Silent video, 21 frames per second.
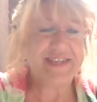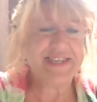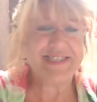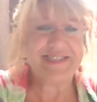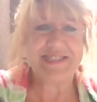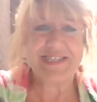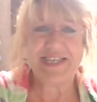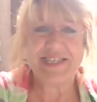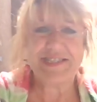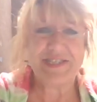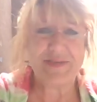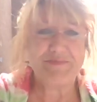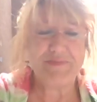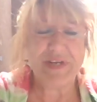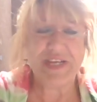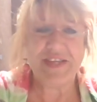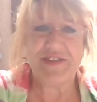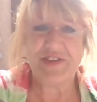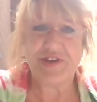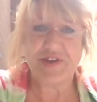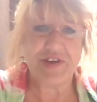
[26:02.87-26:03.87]
this doesn't
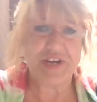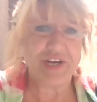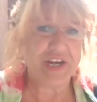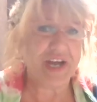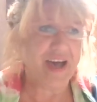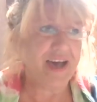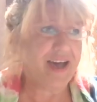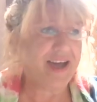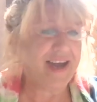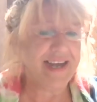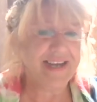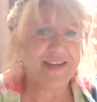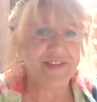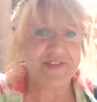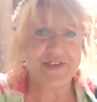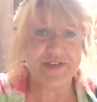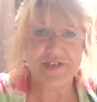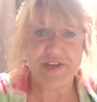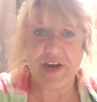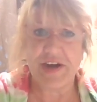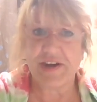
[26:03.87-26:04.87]
mean that you're going to hide in
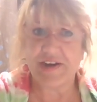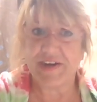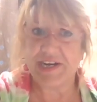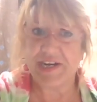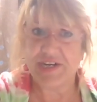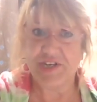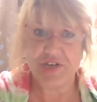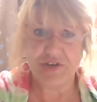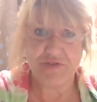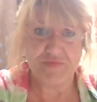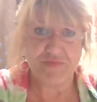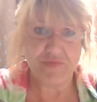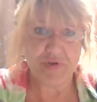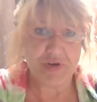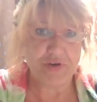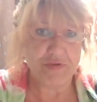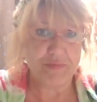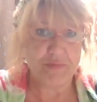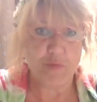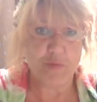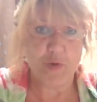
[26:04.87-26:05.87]
the dark in your
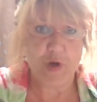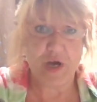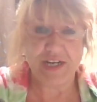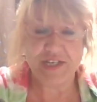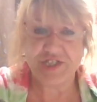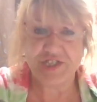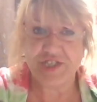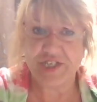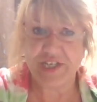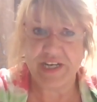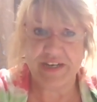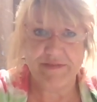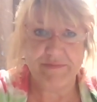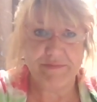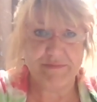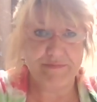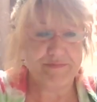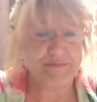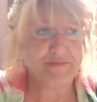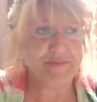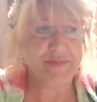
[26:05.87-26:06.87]
room
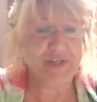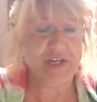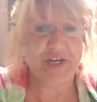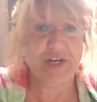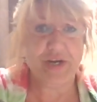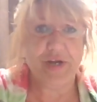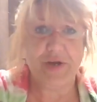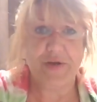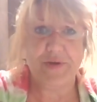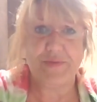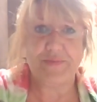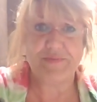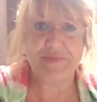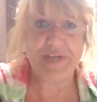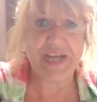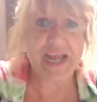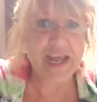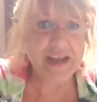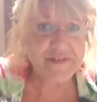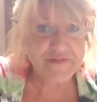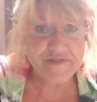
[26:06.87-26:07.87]
watching,
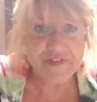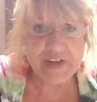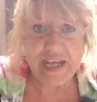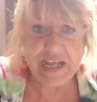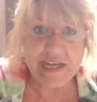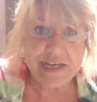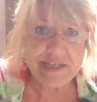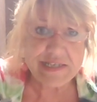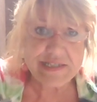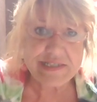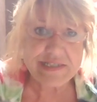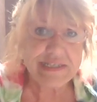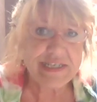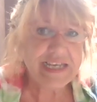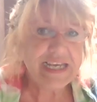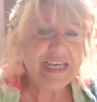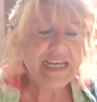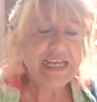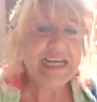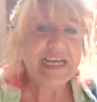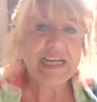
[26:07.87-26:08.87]
Netflix.
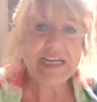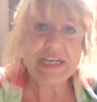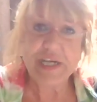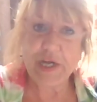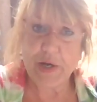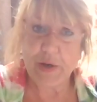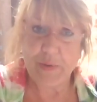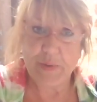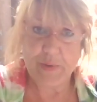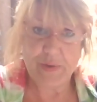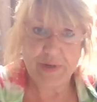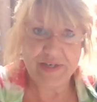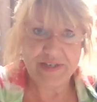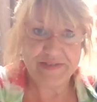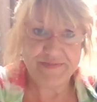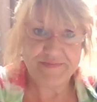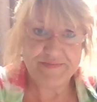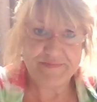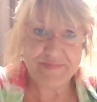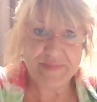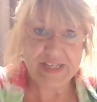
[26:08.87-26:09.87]
No.
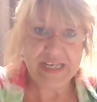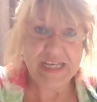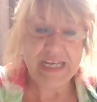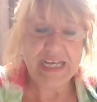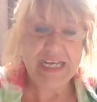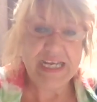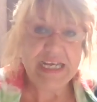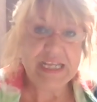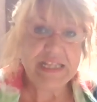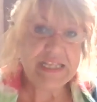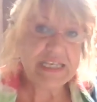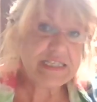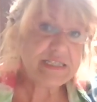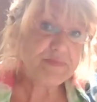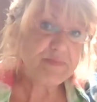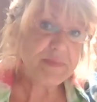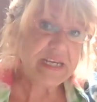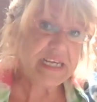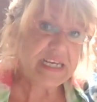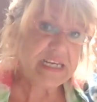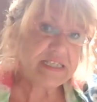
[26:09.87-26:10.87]
This
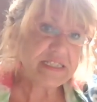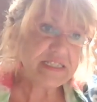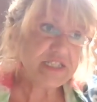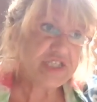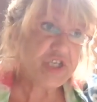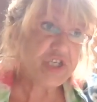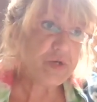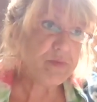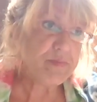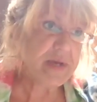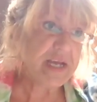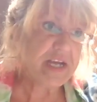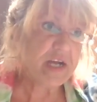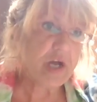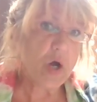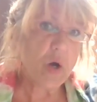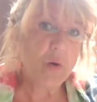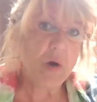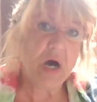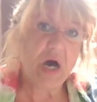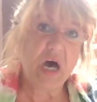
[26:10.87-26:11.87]
means you may
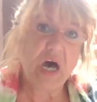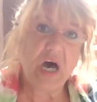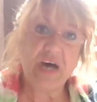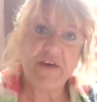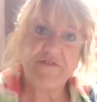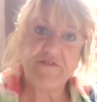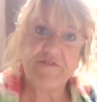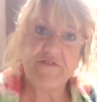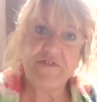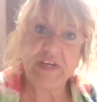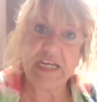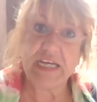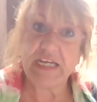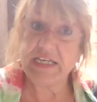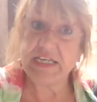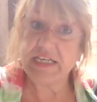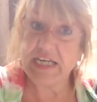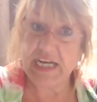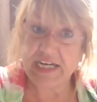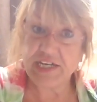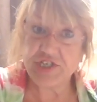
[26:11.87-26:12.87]
go off
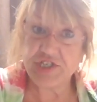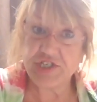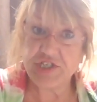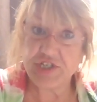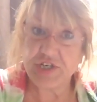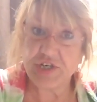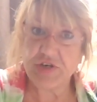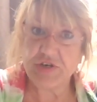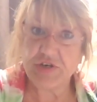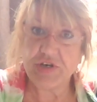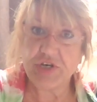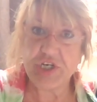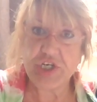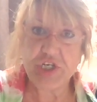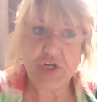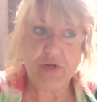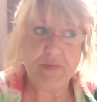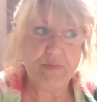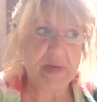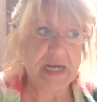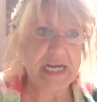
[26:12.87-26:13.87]
in nature.
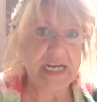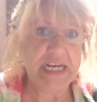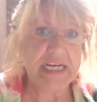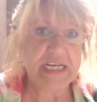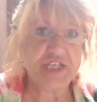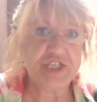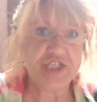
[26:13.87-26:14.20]
You may